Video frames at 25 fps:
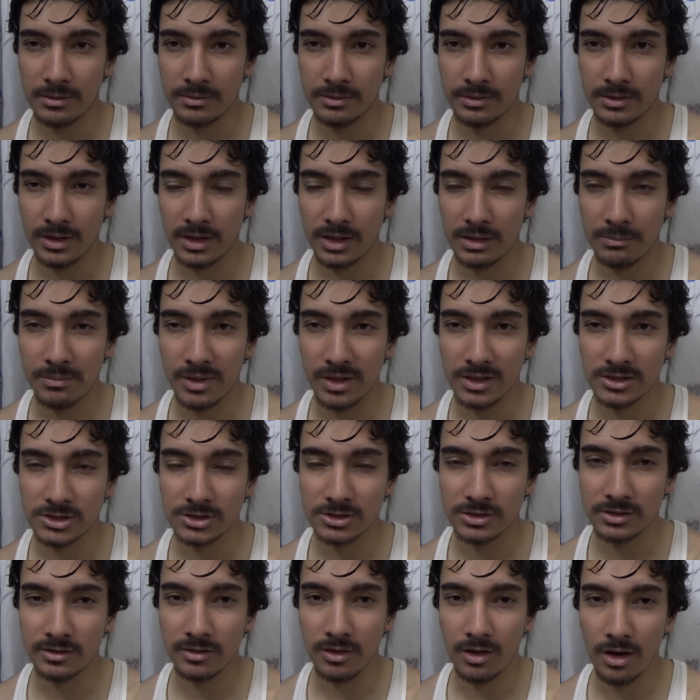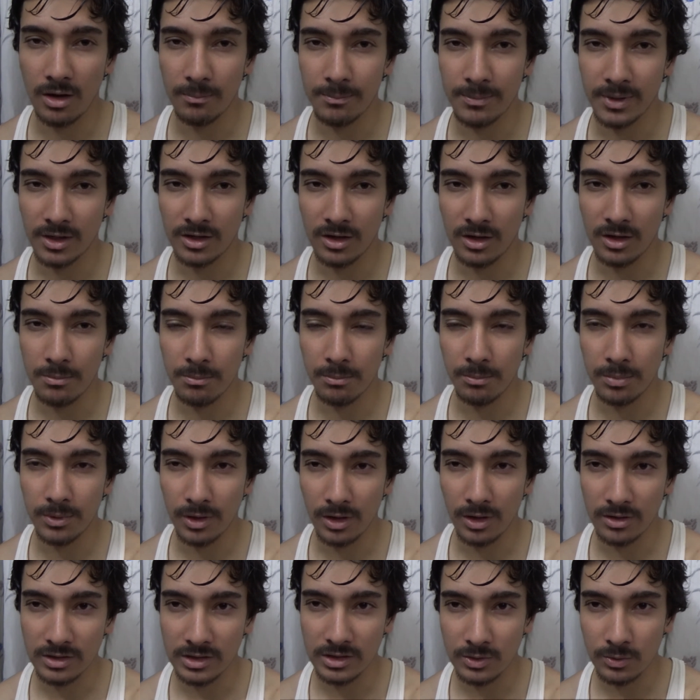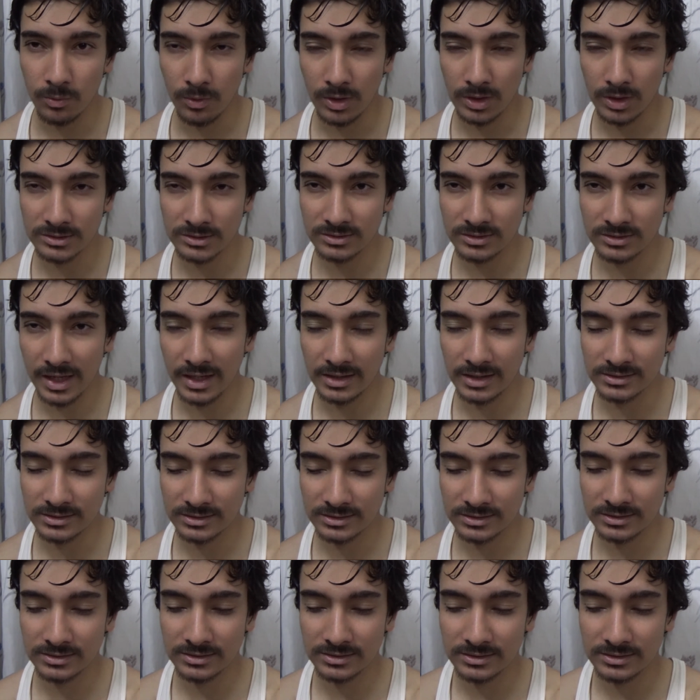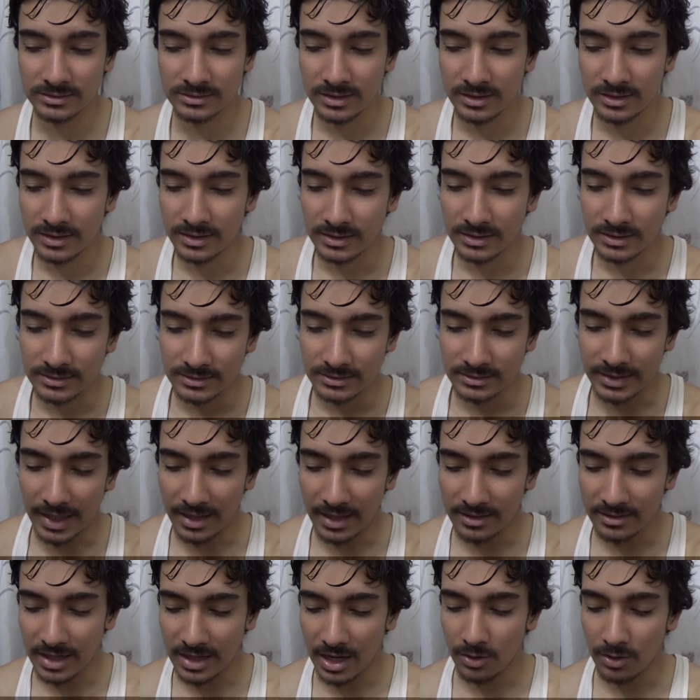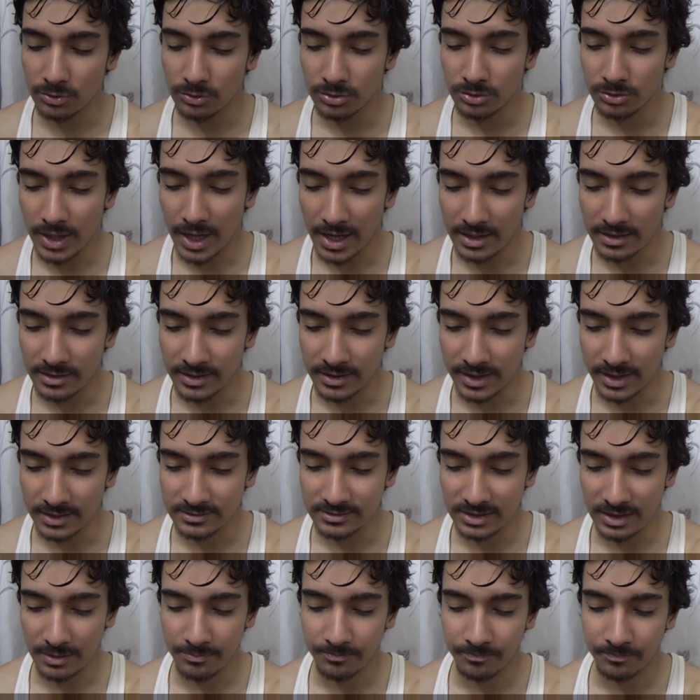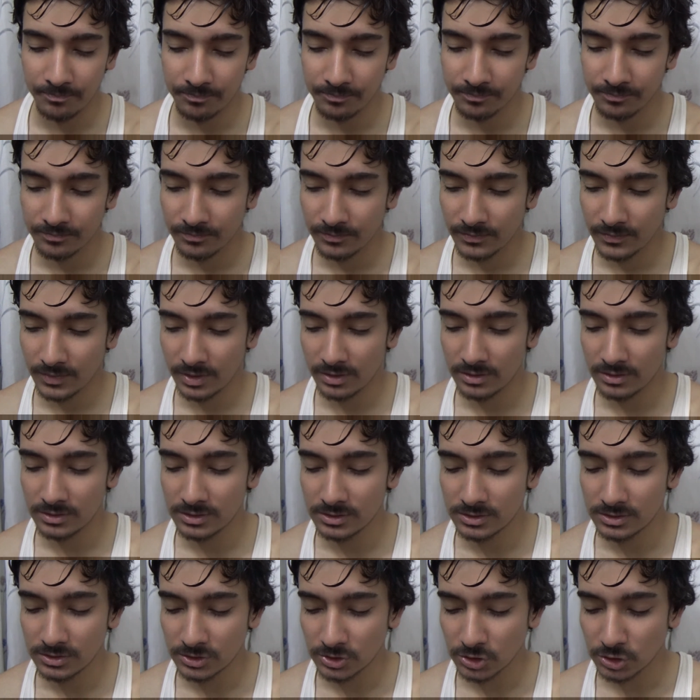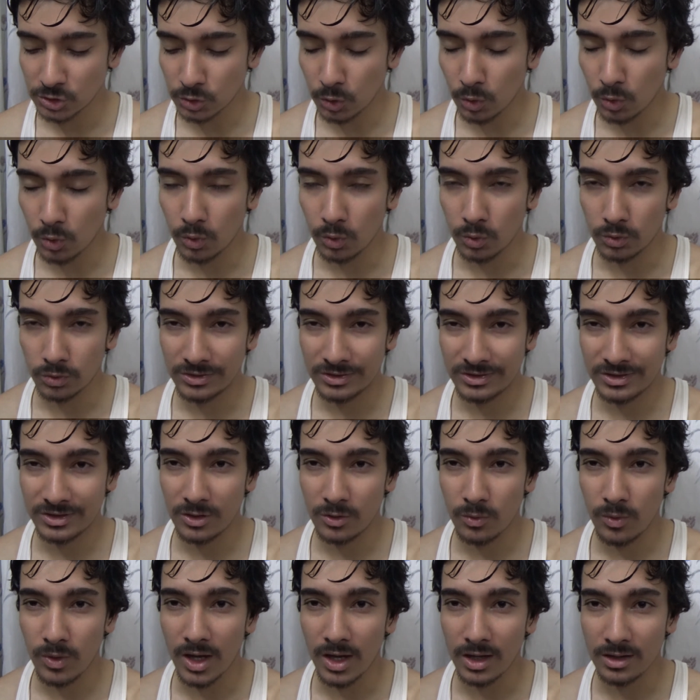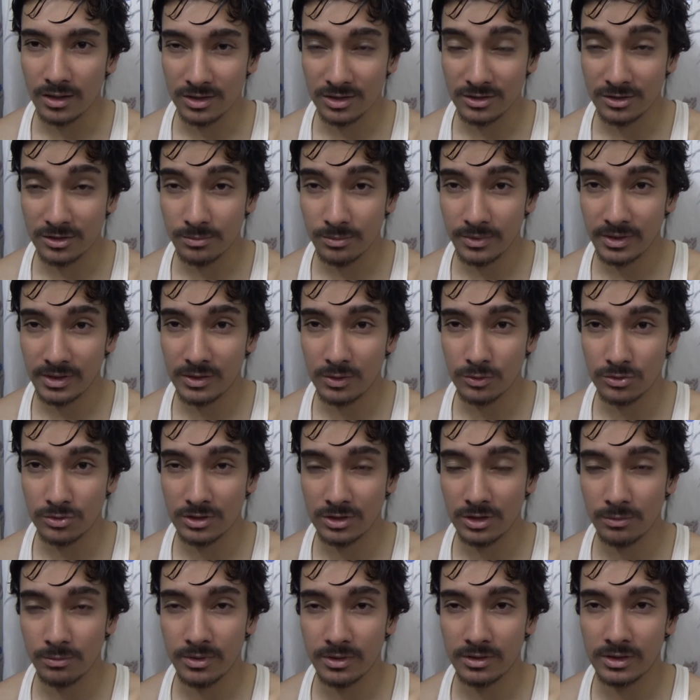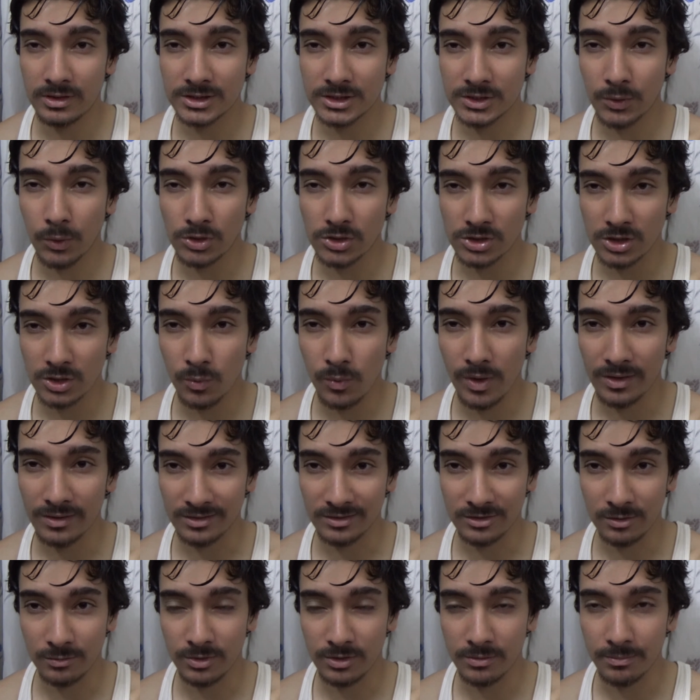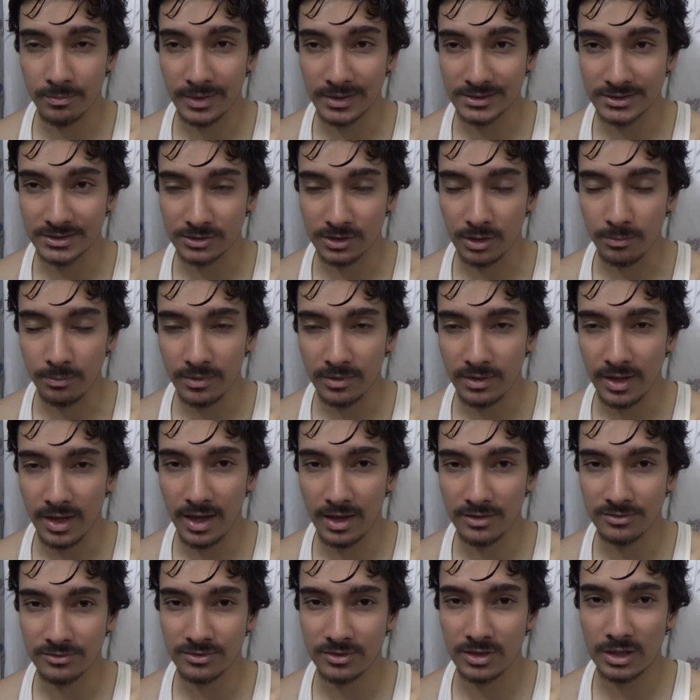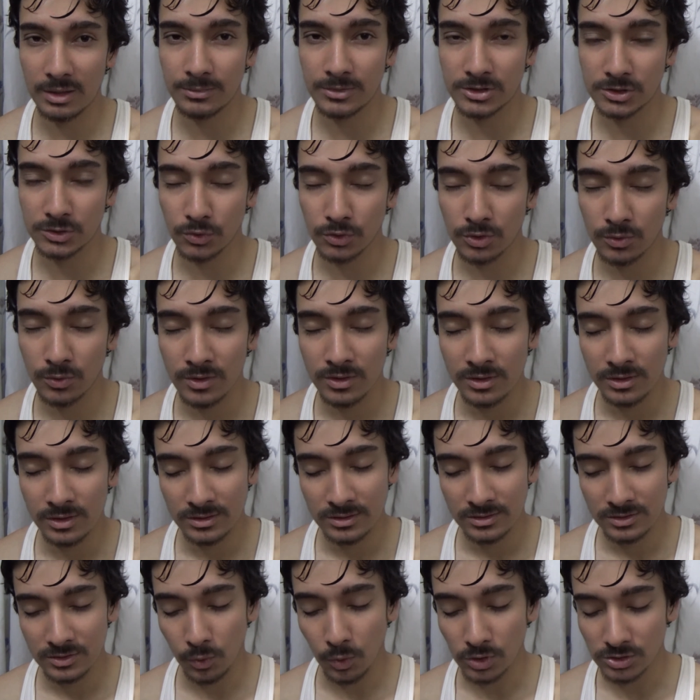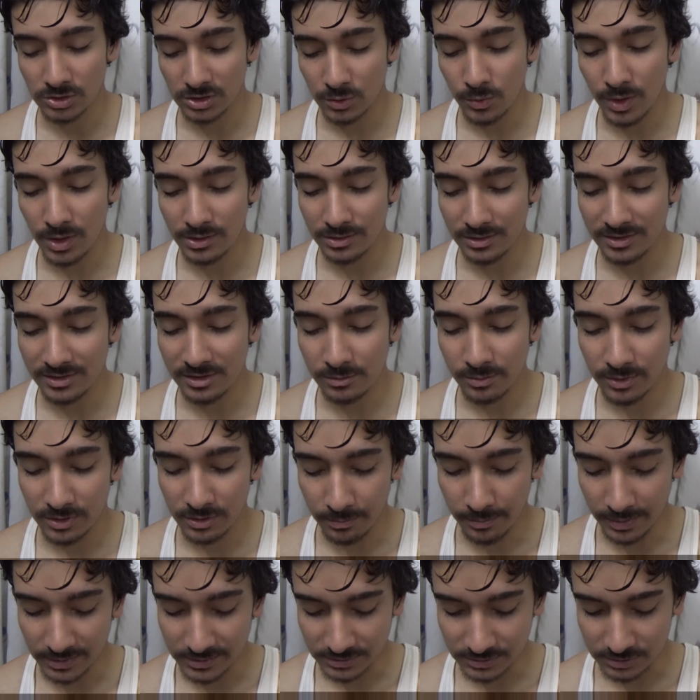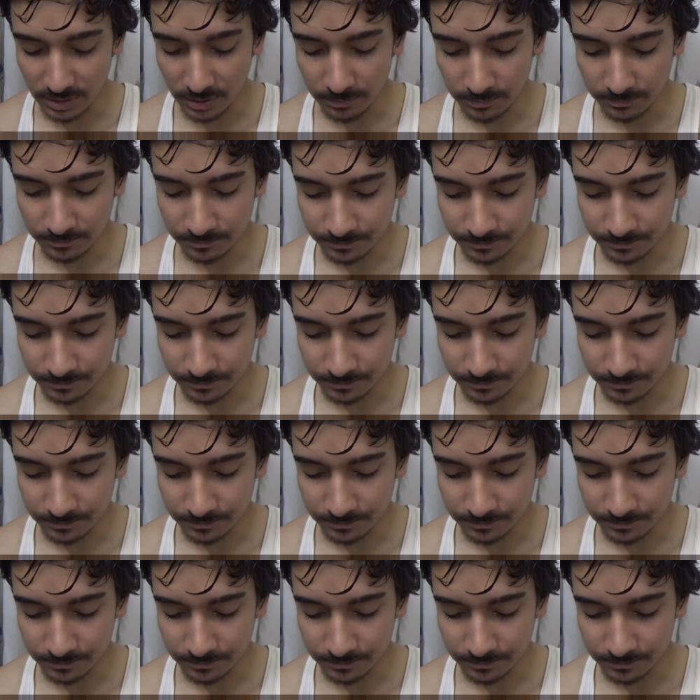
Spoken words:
the image become blurry once I sat down to write in exam. So this question was a little bit messed up. Answer of this question was a little bit messed up.